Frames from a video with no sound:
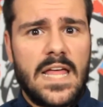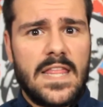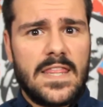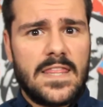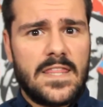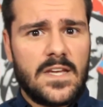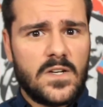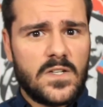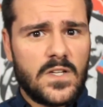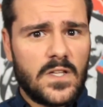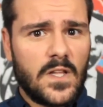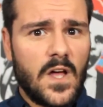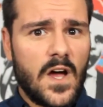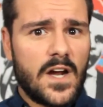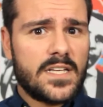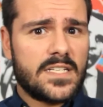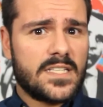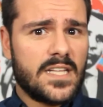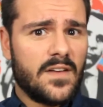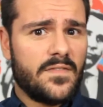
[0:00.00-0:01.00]
there's a
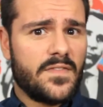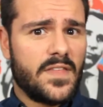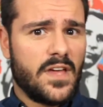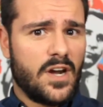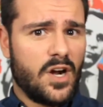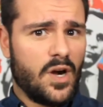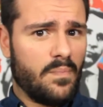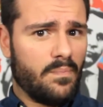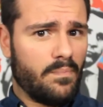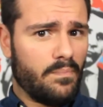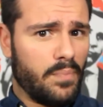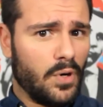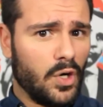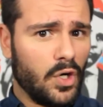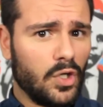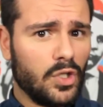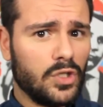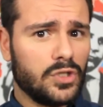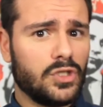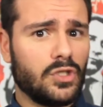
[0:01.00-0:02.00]
lot of stuff that are
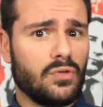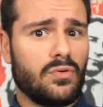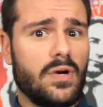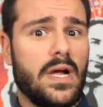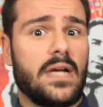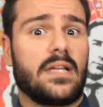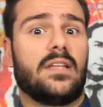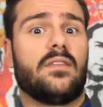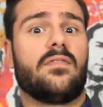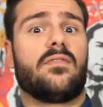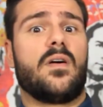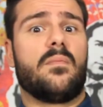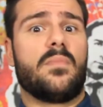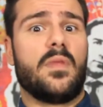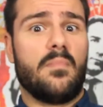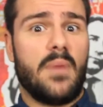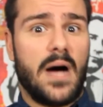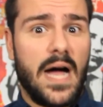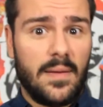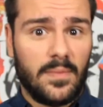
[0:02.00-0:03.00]
pulled directly from
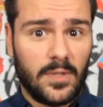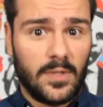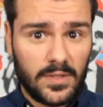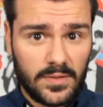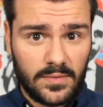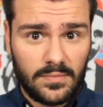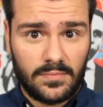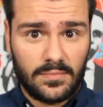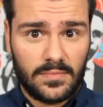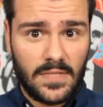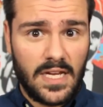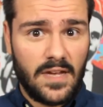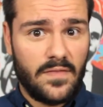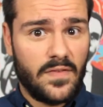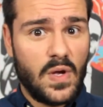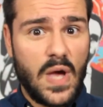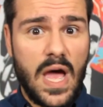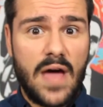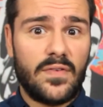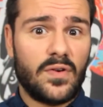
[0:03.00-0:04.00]
the Bible. And
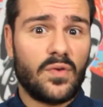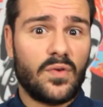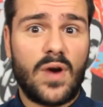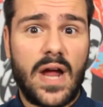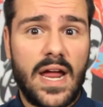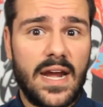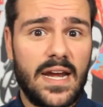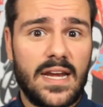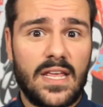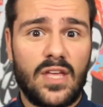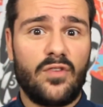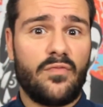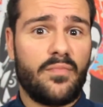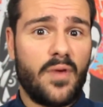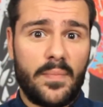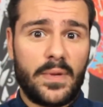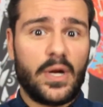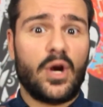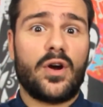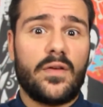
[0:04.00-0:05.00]
if you haven't read any, you've
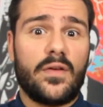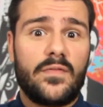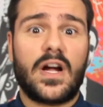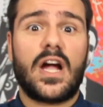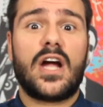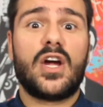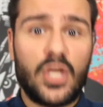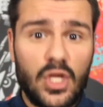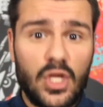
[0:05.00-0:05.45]
probably heard of a